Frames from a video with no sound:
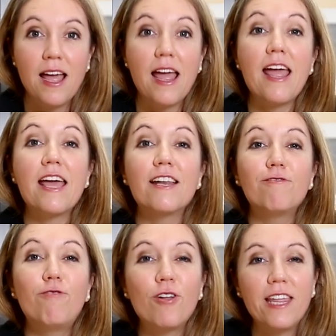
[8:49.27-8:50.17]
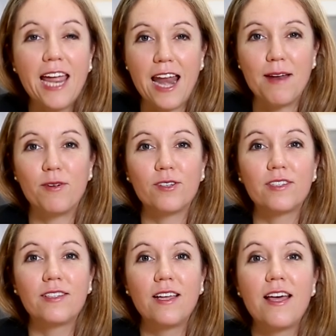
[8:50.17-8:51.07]
and for the
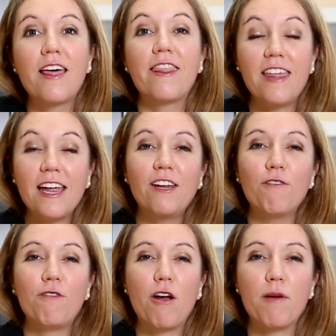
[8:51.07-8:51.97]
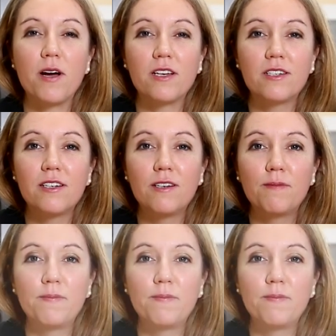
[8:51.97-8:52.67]
animals. Thank you very much.